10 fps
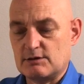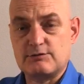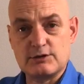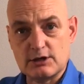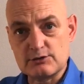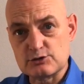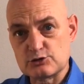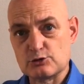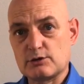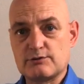if you know the
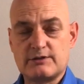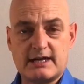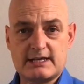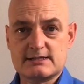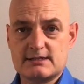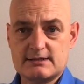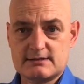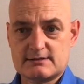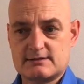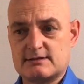story of the
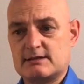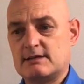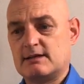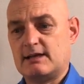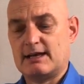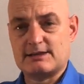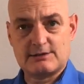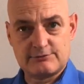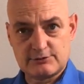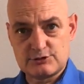Exodus and
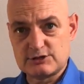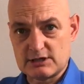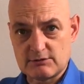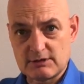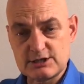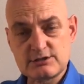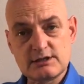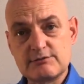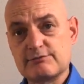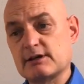that first generation
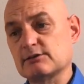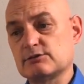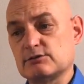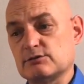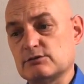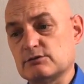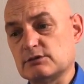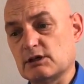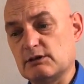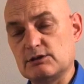that failed to
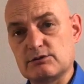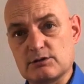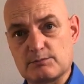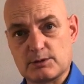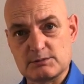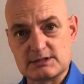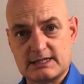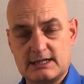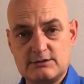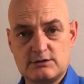go into the promised
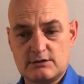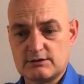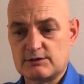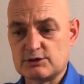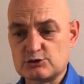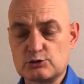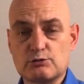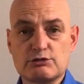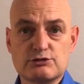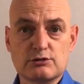land, you know that their
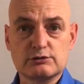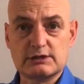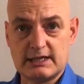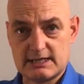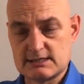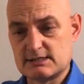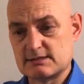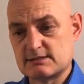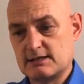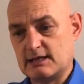story is told in
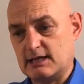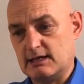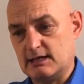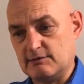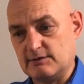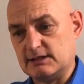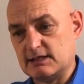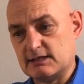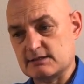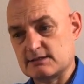Exodus,
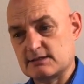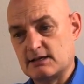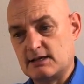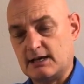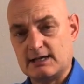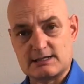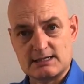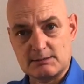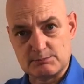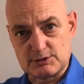Leviticus, and
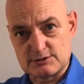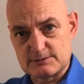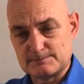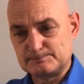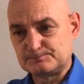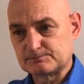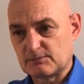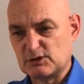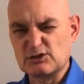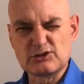Numbers.
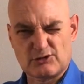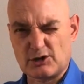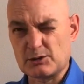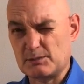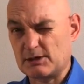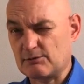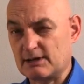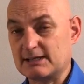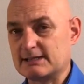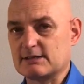Deuteronomy
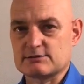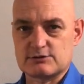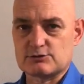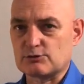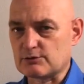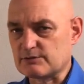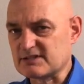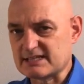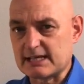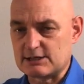really tells the story of the
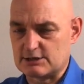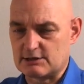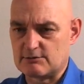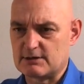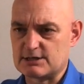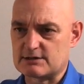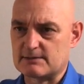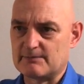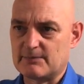second generation.